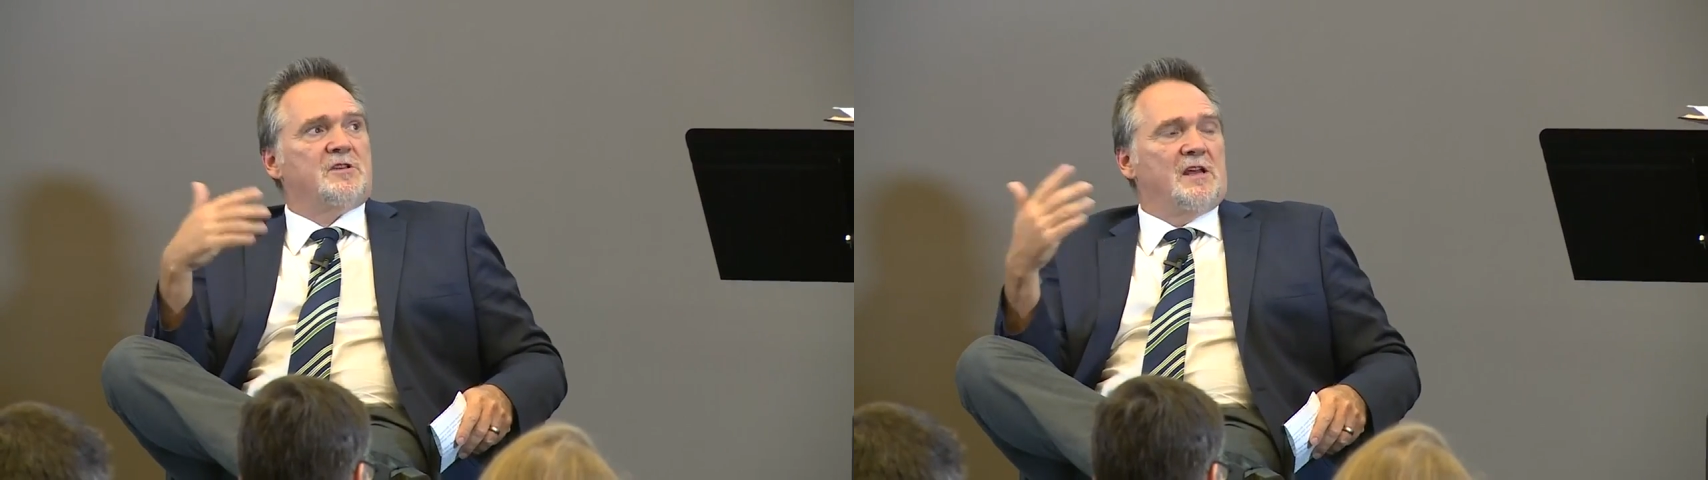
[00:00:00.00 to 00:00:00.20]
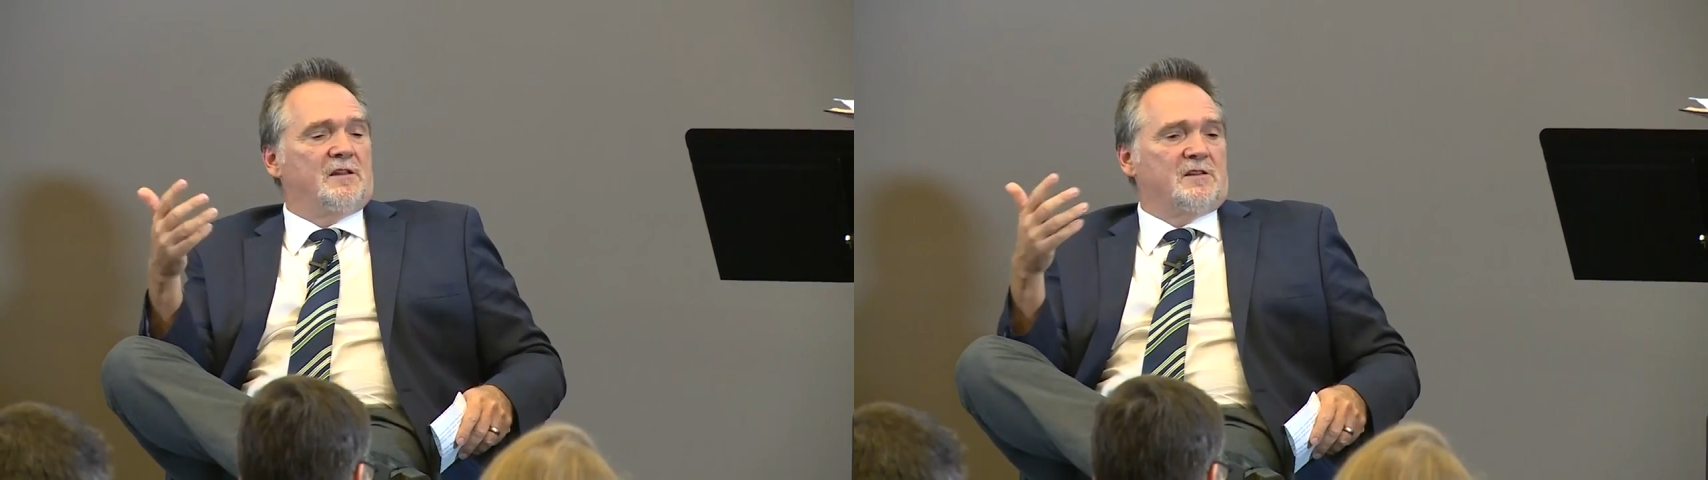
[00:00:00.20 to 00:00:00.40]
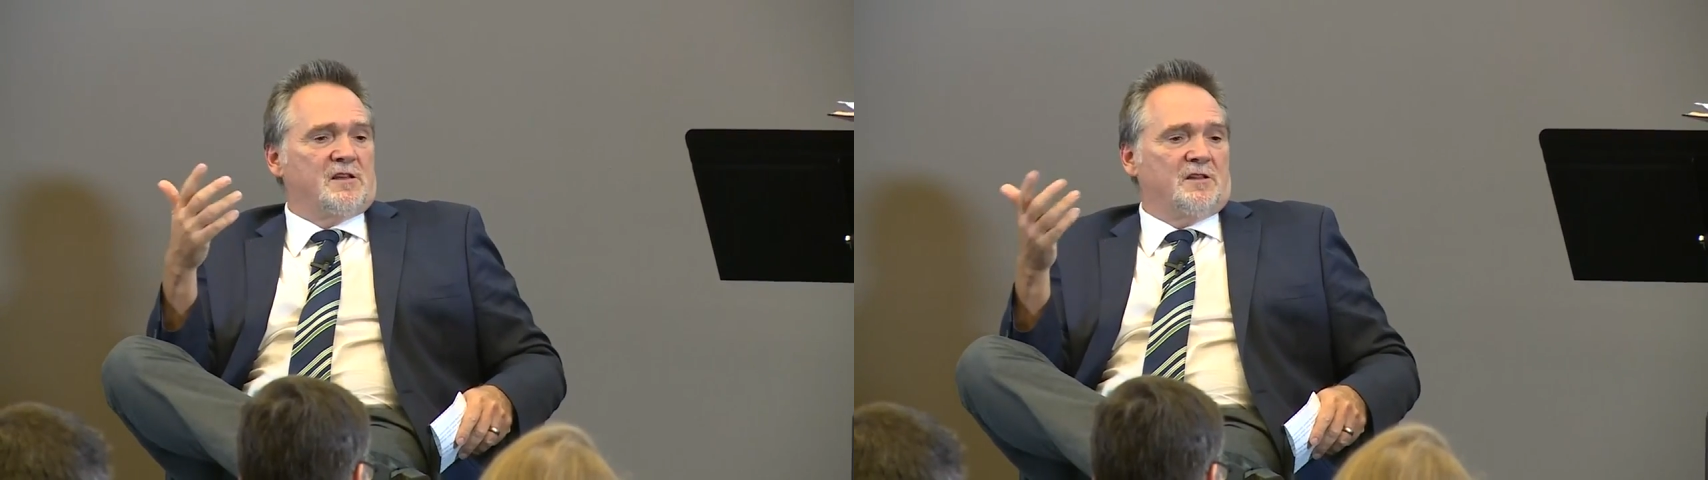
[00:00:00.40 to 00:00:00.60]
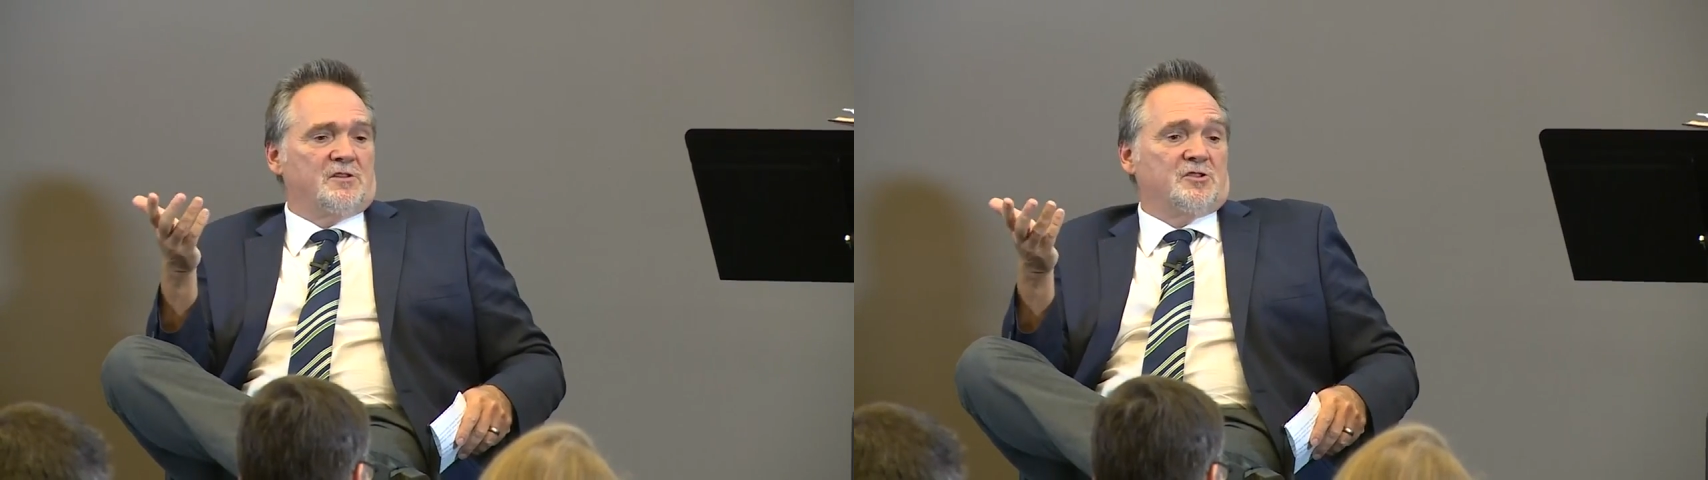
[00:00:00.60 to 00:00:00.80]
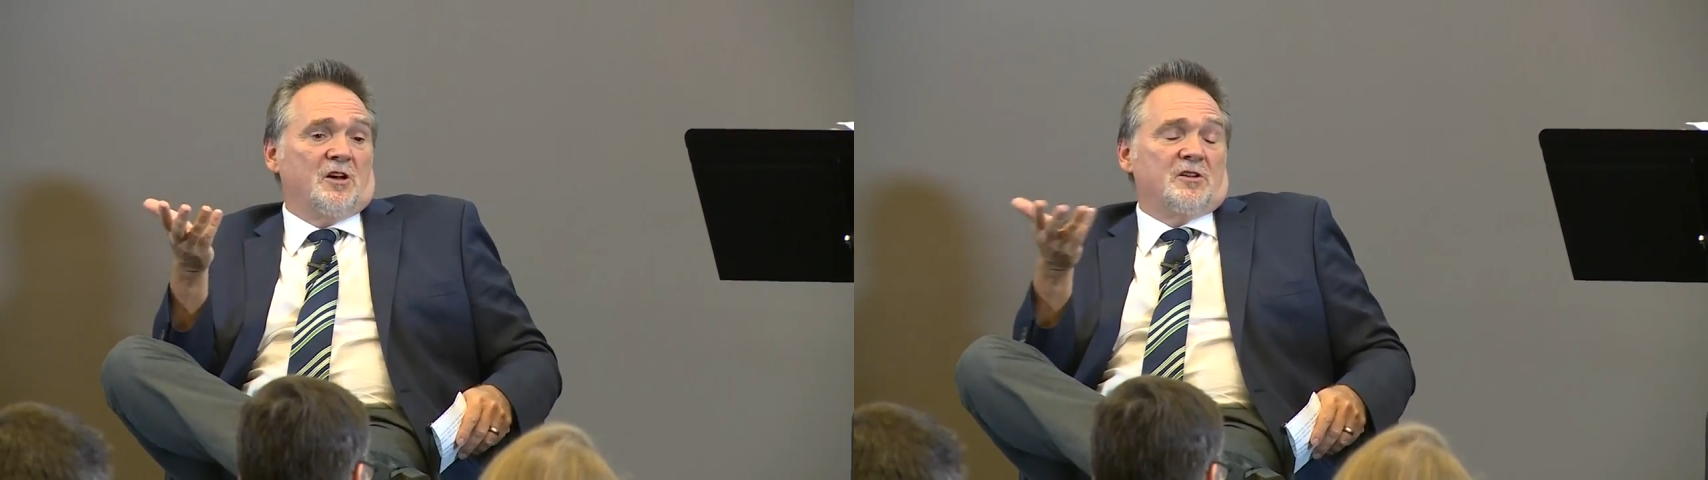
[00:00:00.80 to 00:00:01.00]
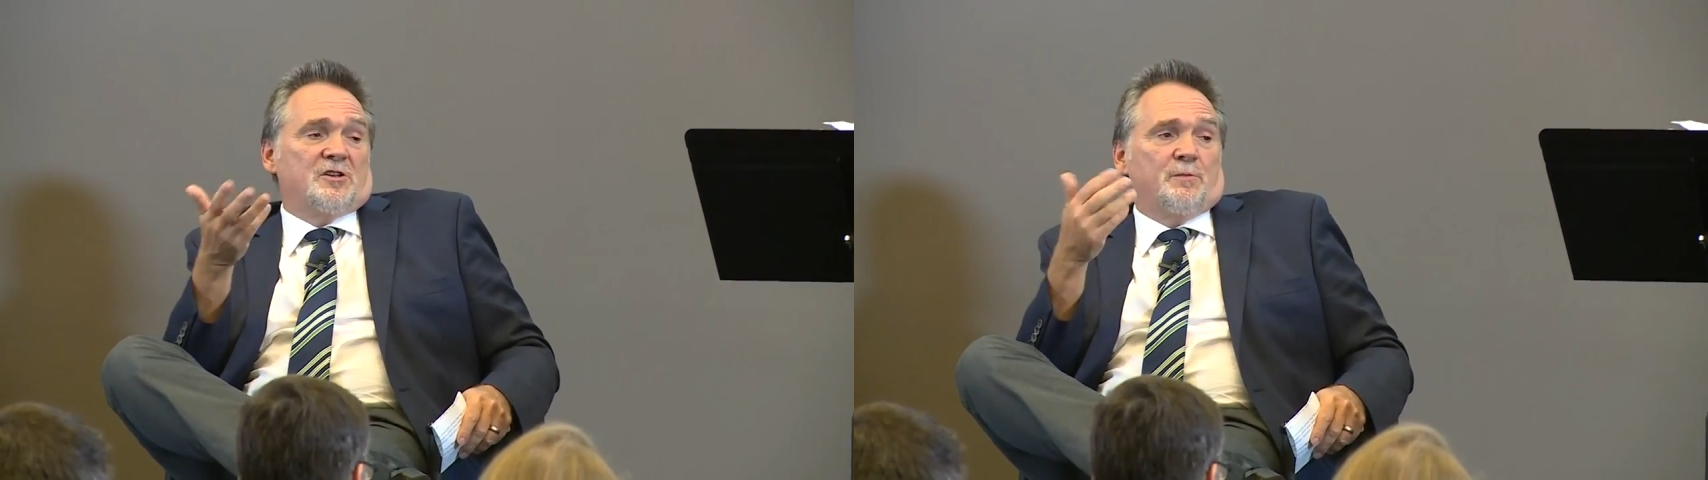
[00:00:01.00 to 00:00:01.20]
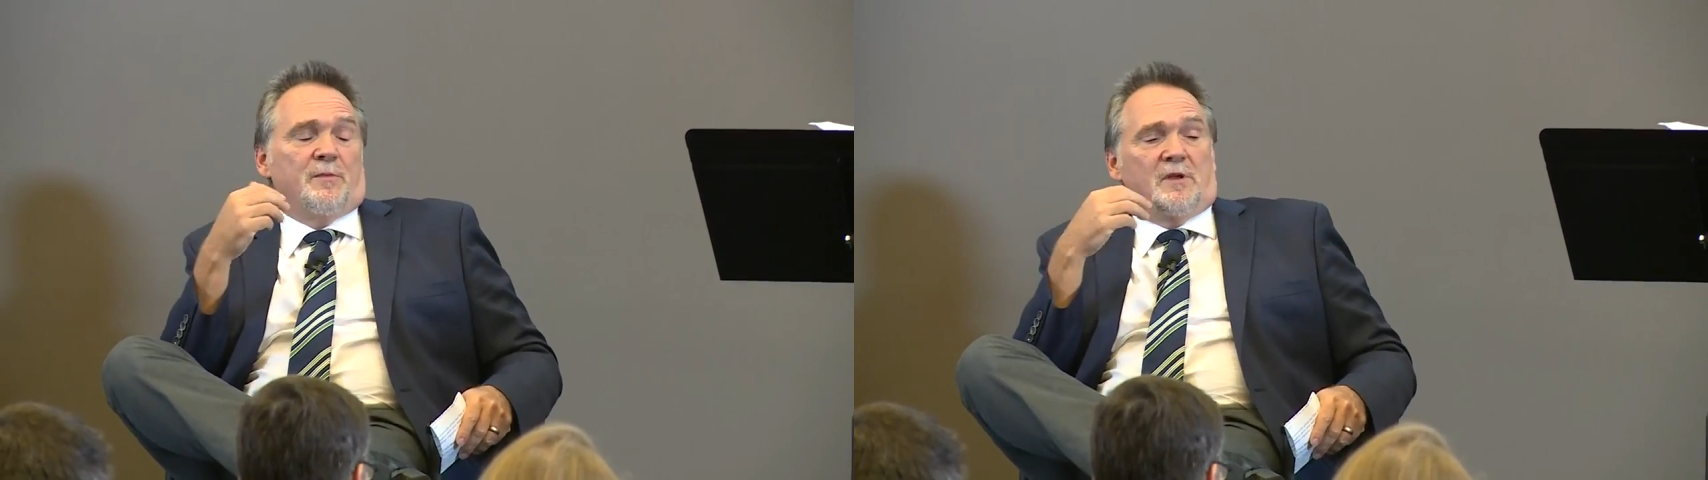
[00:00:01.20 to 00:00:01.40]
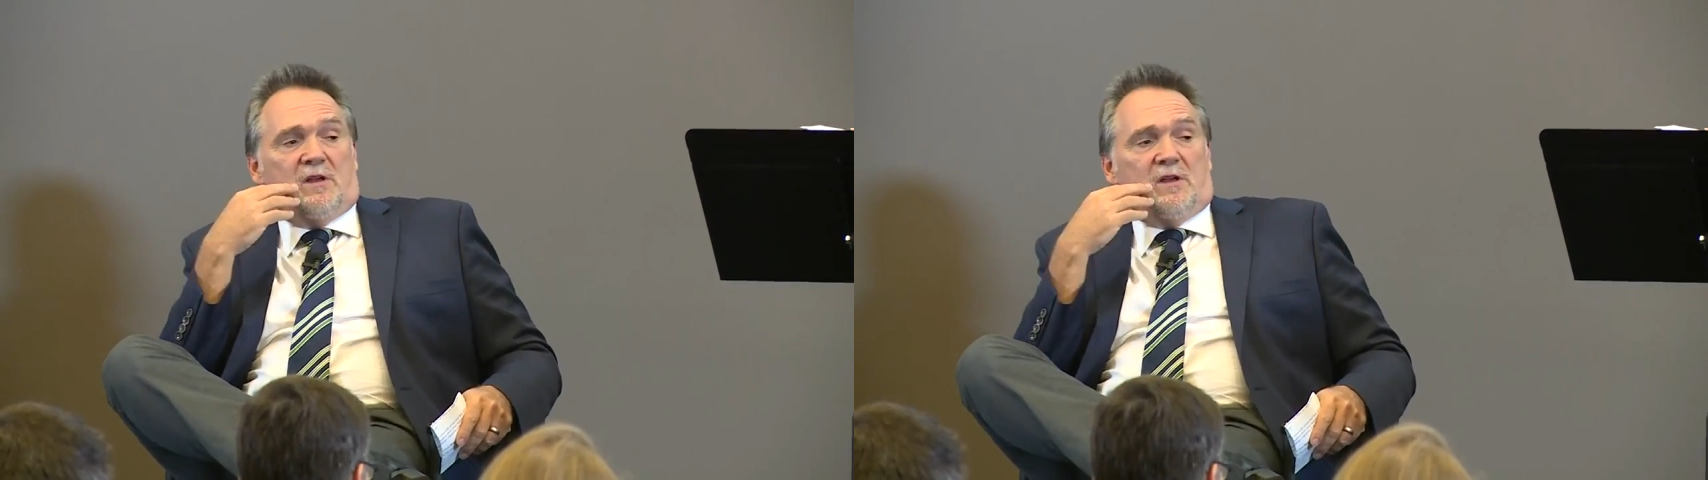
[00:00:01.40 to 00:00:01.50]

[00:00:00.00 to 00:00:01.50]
and so the scholarship